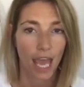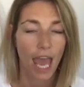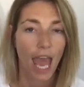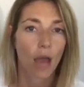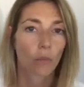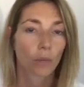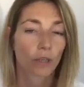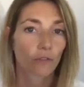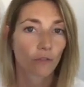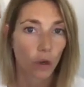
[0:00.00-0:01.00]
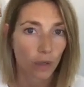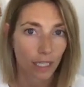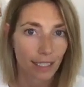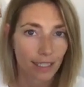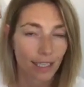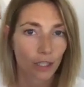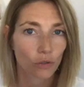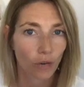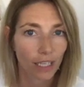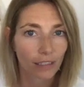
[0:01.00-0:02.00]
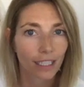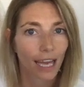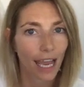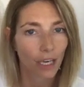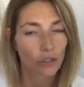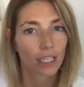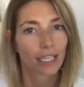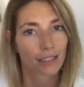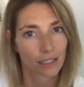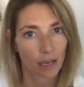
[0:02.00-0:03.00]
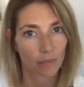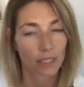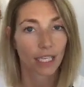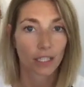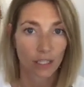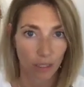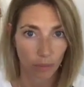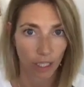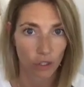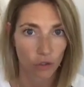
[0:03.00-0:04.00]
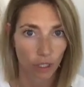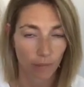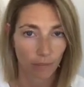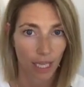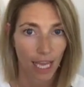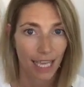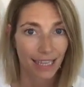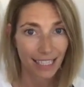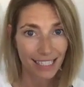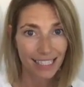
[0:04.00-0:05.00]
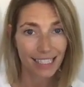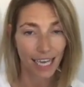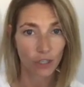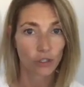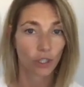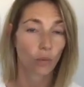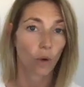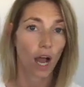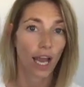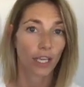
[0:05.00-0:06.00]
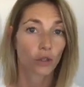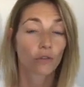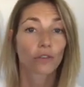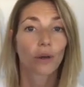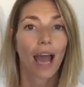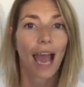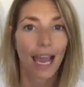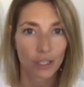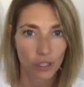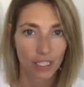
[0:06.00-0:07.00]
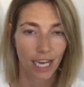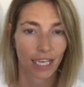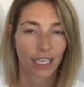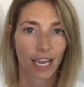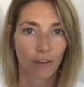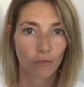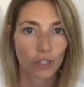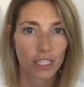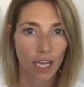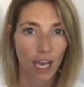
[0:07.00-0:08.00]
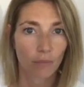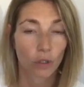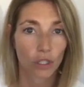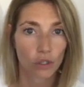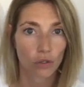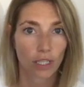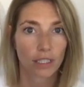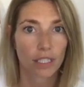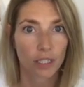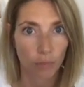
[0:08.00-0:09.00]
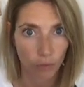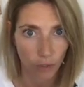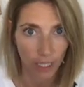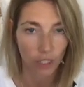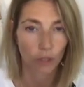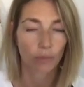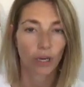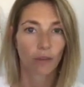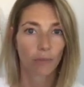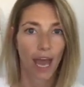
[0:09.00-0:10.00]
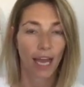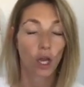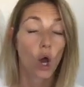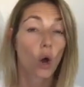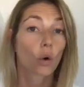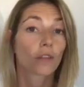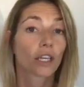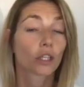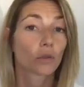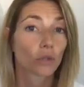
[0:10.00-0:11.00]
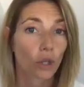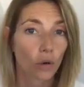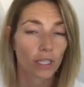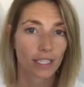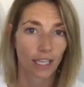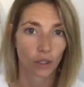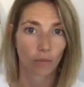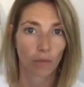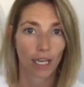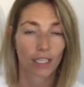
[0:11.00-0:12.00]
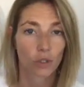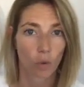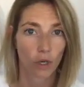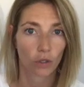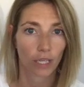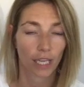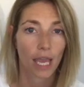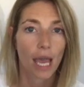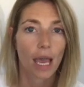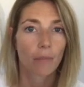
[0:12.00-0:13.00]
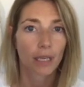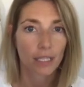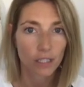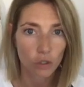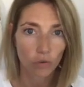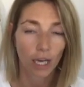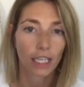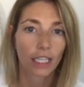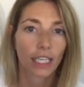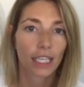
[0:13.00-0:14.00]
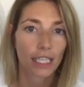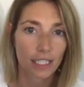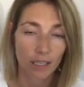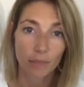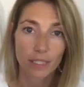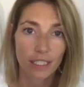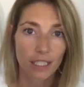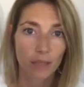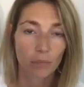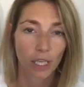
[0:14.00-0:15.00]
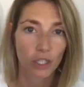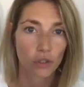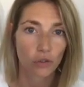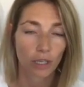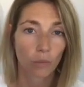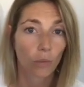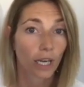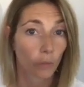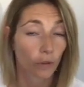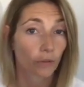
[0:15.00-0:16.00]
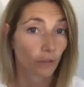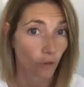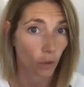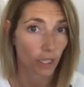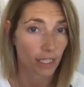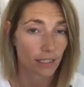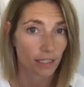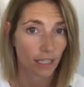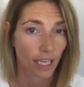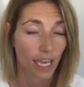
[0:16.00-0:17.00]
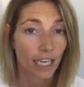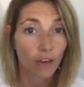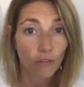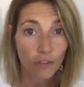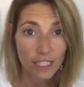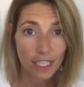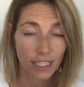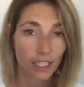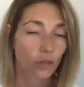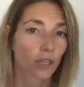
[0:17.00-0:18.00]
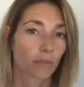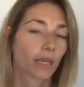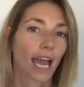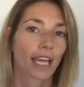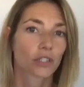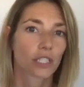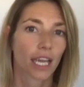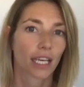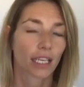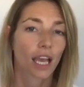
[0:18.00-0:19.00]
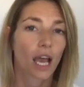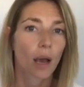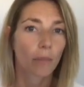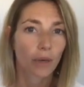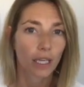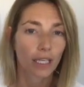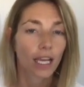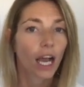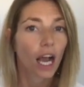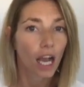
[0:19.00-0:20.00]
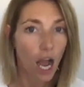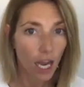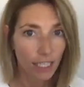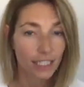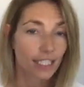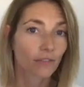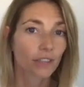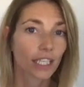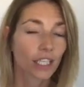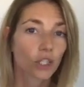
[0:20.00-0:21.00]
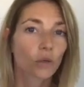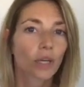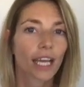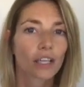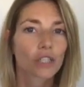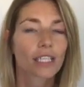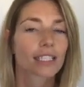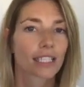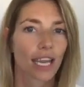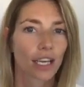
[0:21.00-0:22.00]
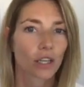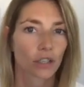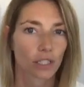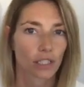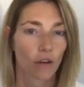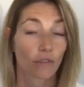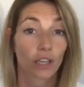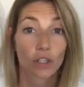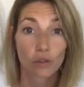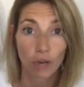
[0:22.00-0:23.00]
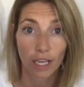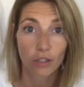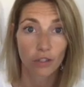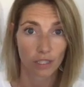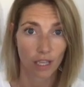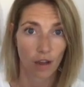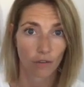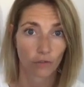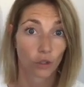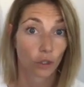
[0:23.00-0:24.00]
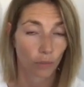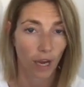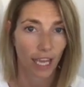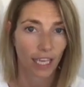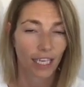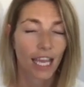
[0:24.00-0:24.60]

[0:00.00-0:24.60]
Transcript: And when we focus, adrenaline actually gets dumped into the bloodstream. This is actually why you'll feel agitated every time you're instructed to bring your breath back, or that you notice that your mind is wandering, because adrenaline is dumped into the bloodstream whenever we focus. Now, physically, you can be agitated, but cognitively, you can actually say to yourself and train yourself, or your brain,